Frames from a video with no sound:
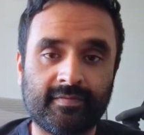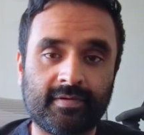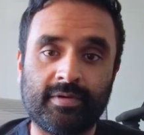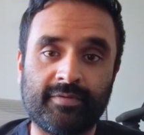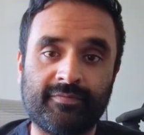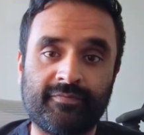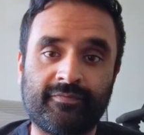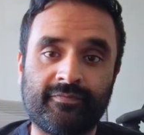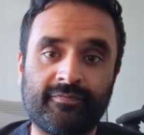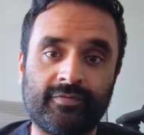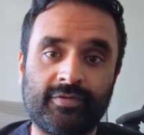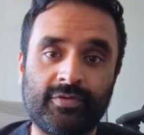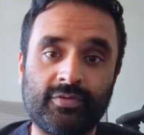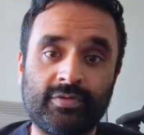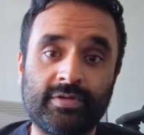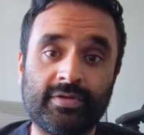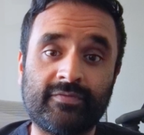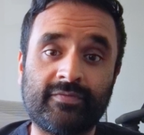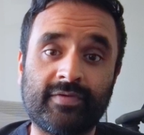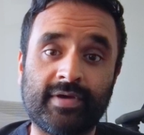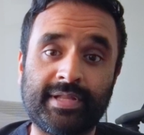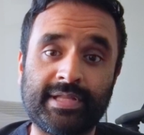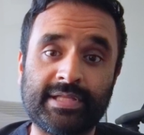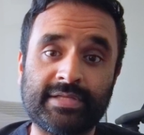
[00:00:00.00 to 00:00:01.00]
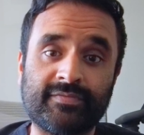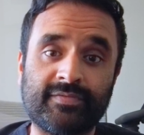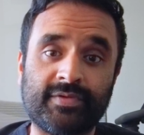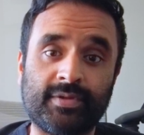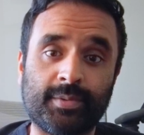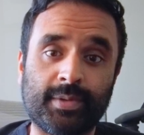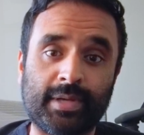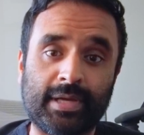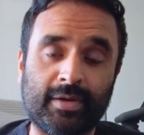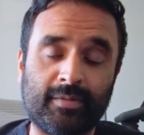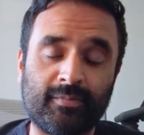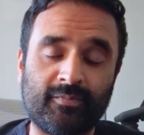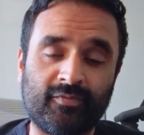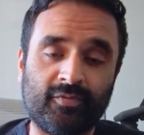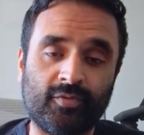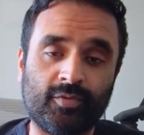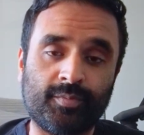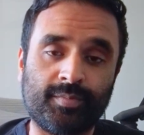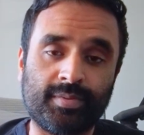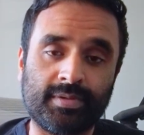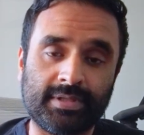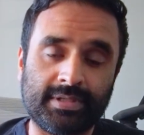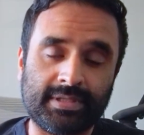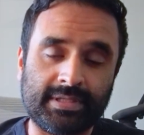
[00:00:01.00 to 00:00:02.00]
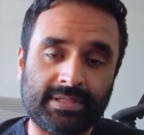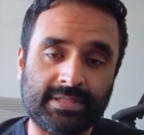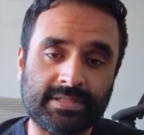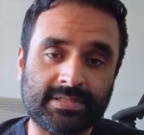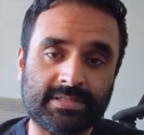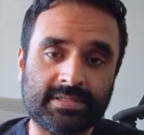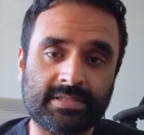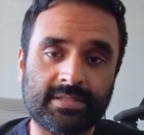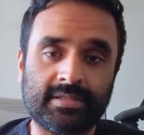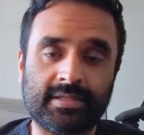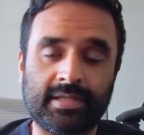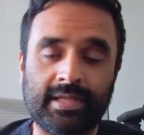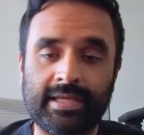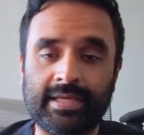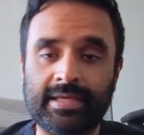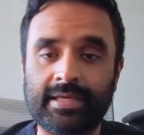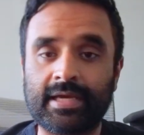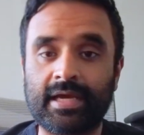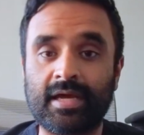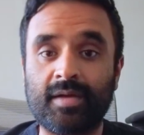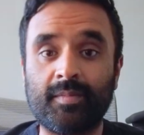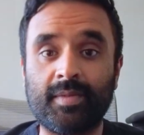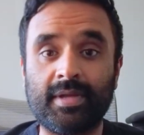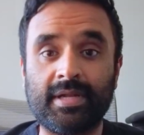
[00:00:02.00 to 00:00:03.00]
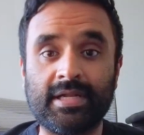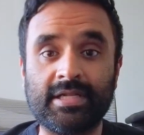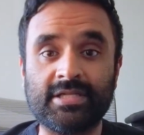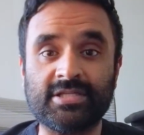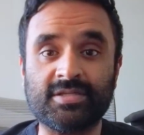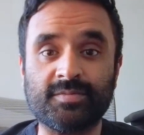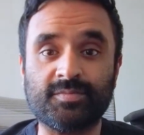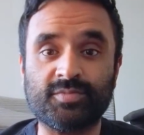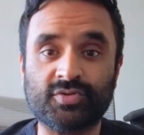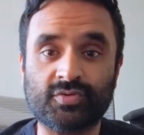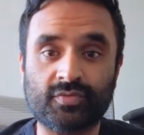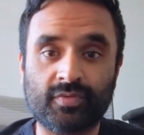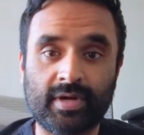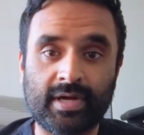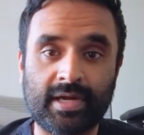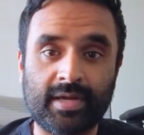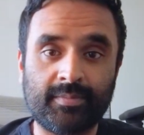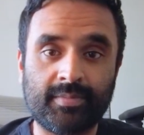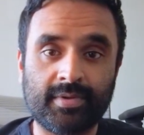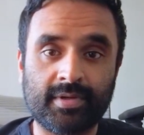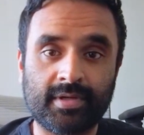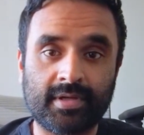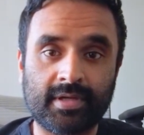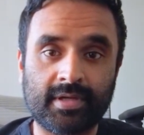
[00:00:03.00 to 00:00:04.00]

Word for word: If you did find this video helpful, please like, comment, and subscribe,